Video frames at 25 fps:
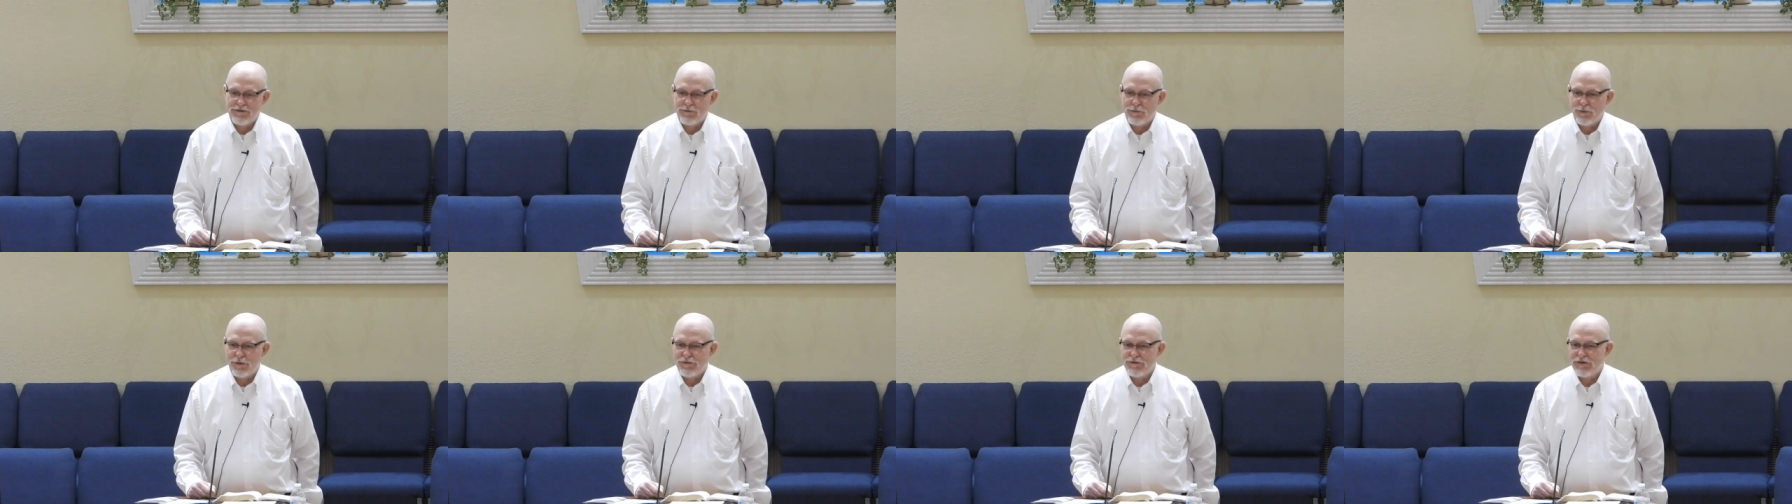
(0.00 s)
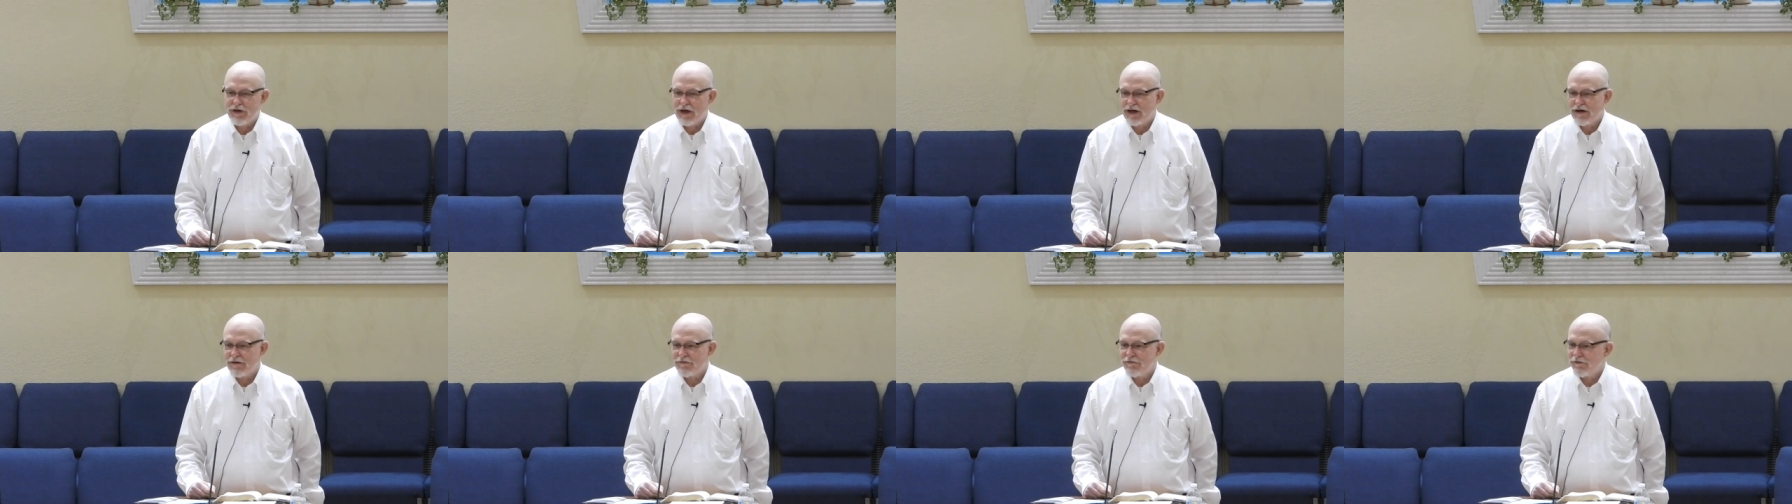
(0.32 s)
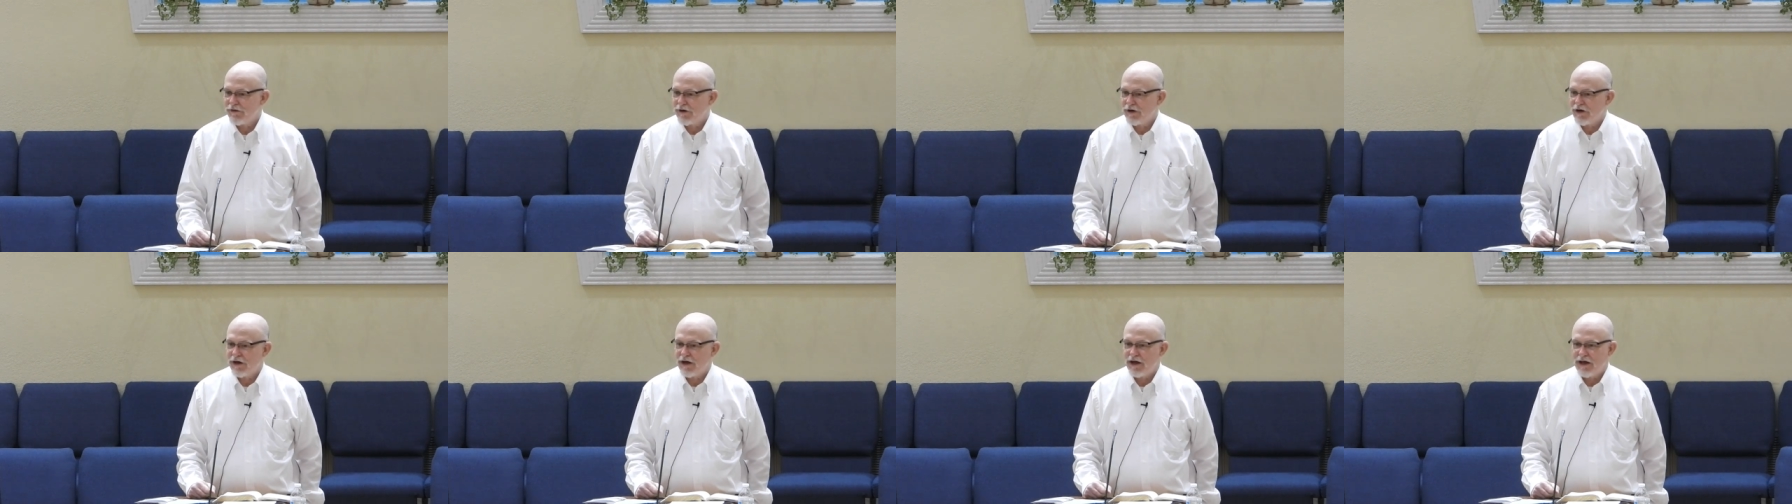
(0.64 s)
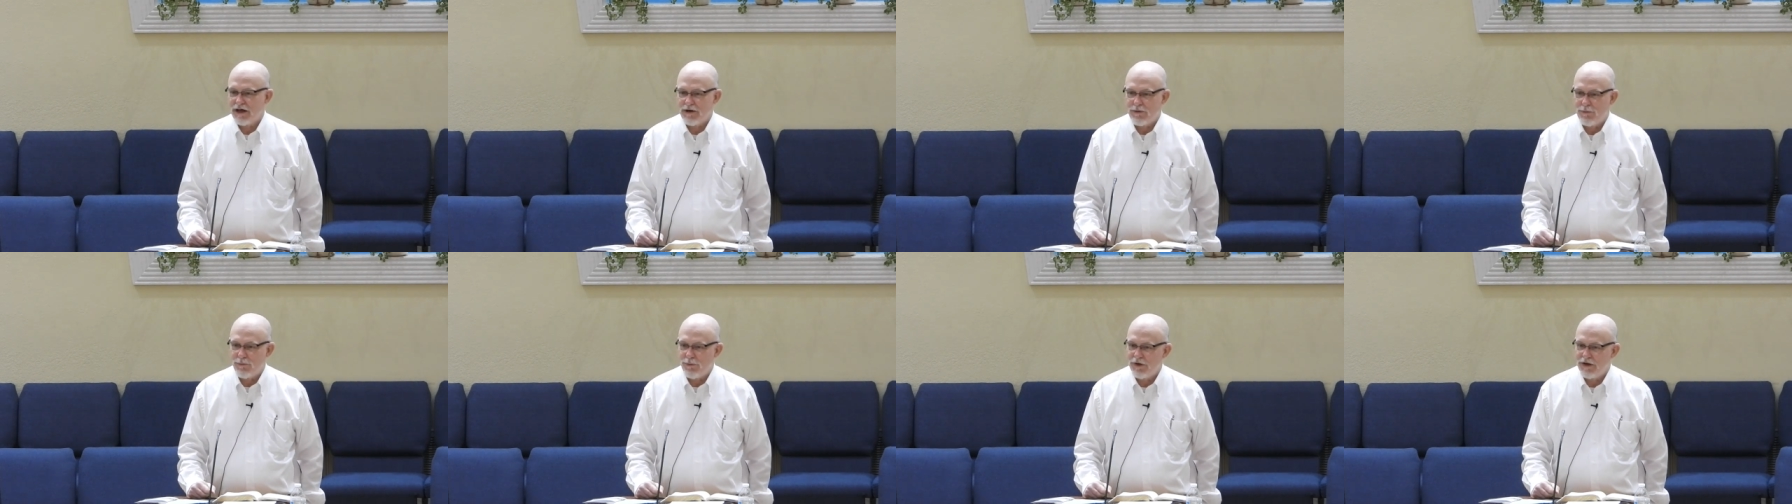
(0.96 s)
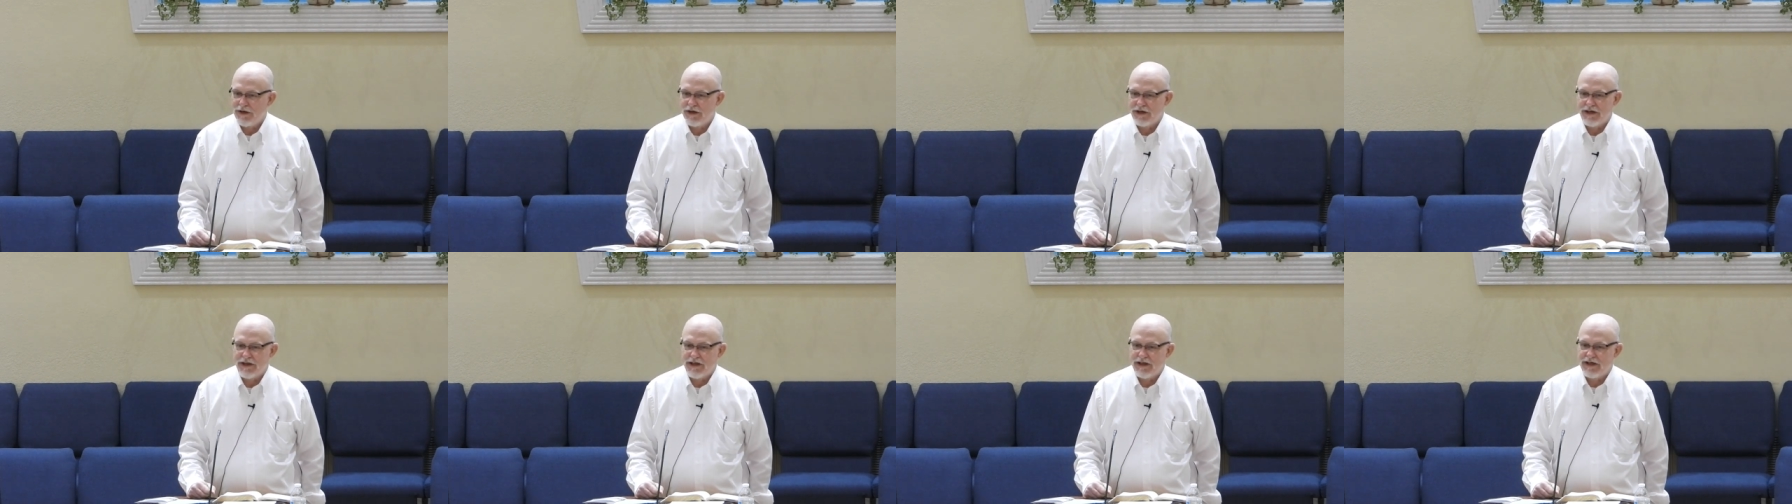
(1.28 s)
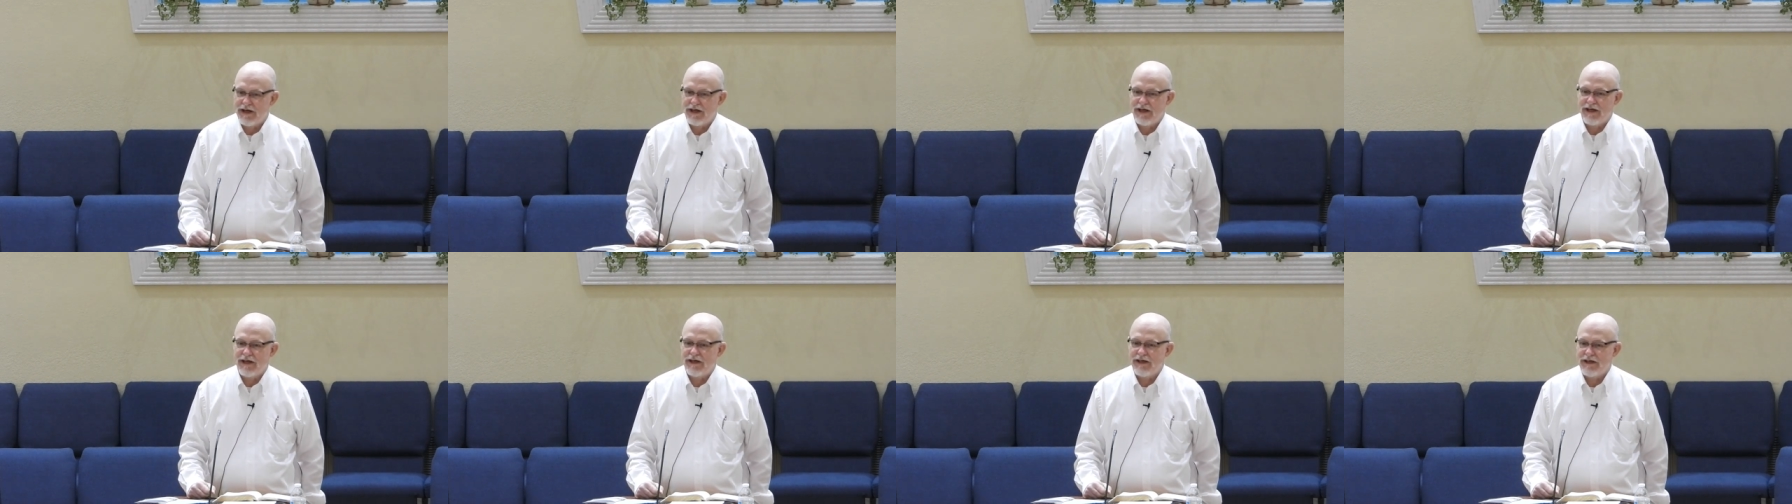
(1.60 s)
We've got to figure out a way to
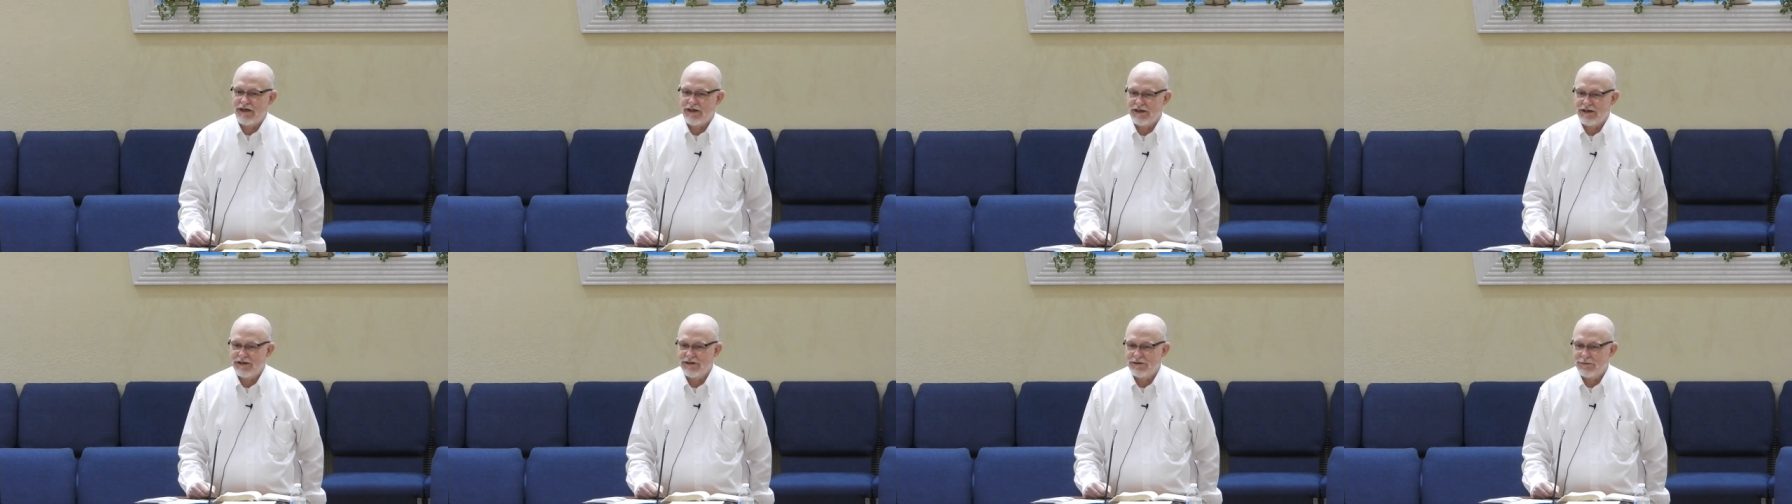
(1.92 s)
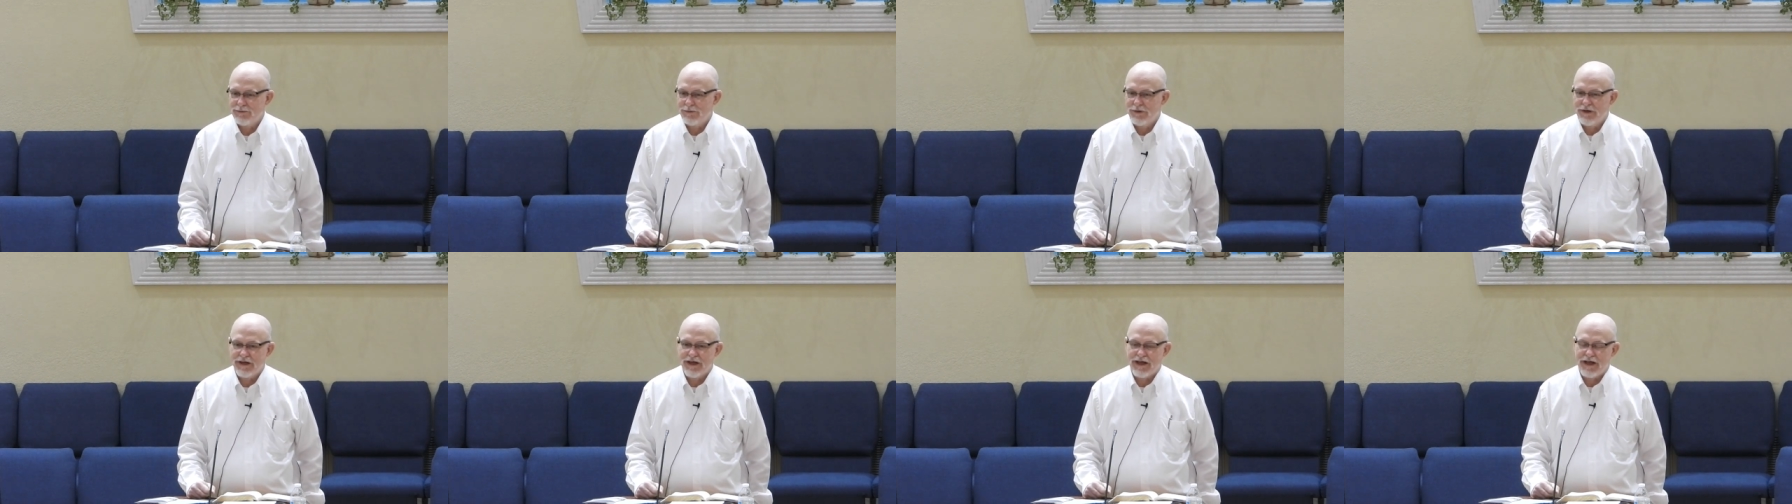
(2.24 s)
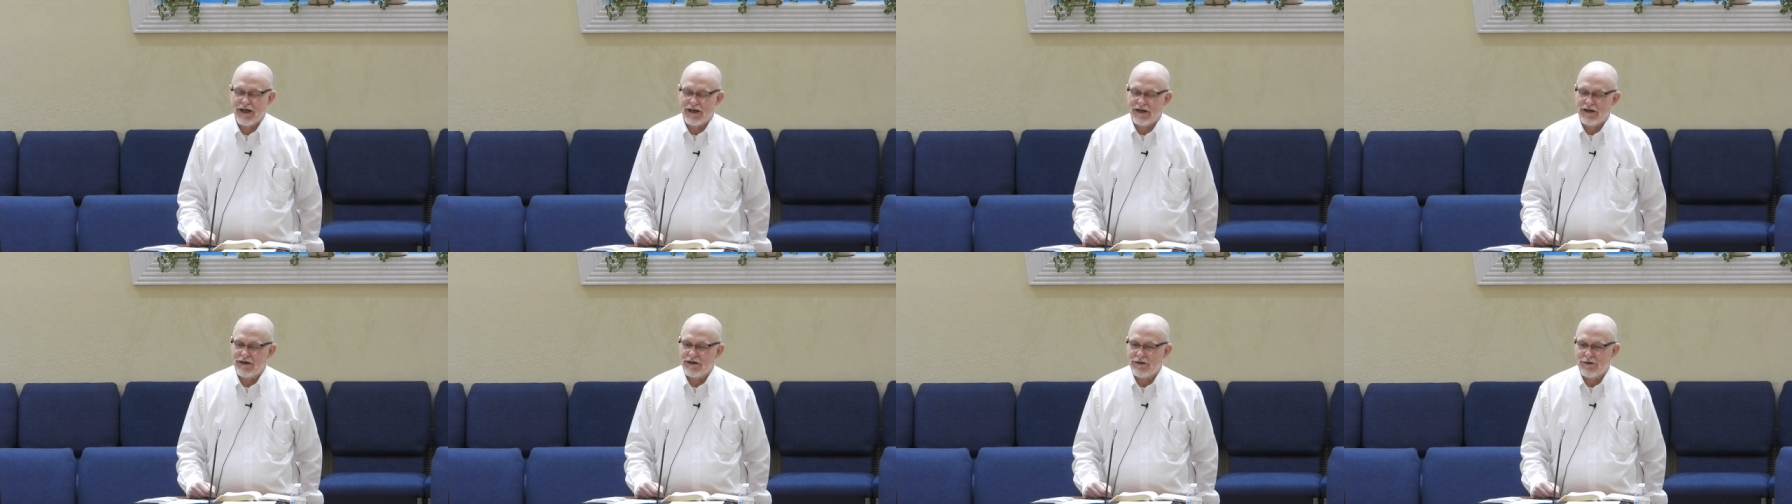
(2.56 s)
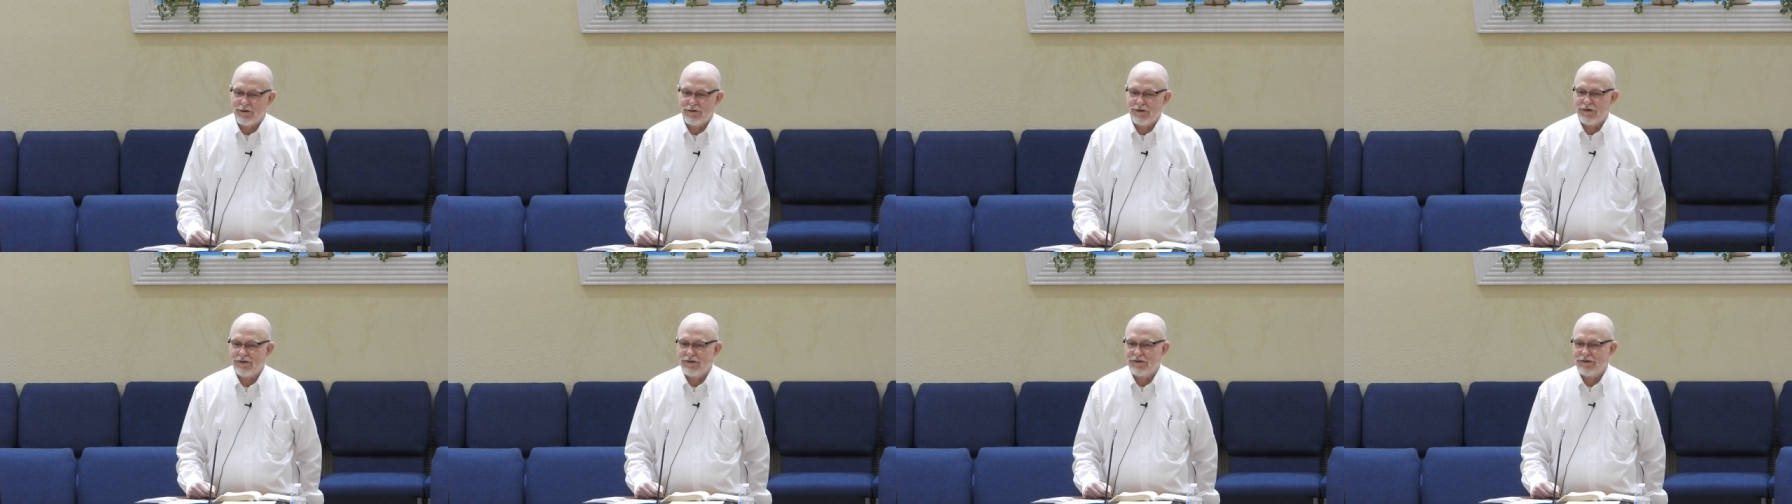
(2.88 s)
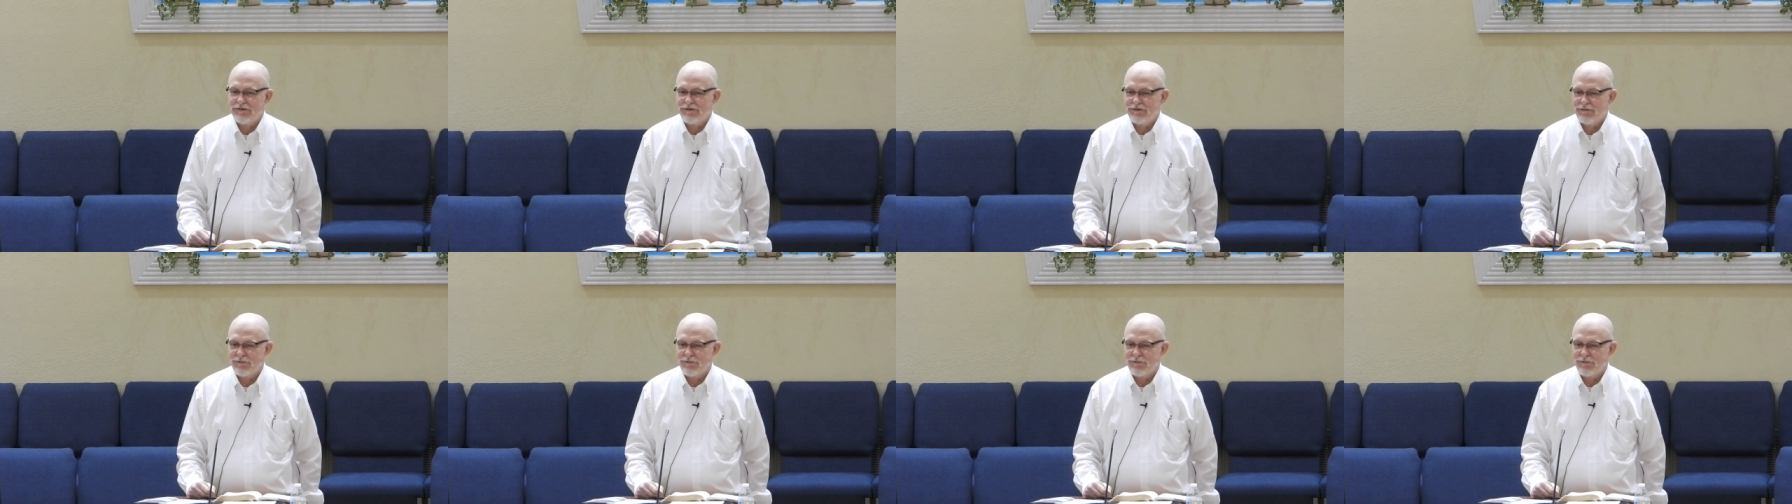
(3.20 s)
get out of here? We can't do it.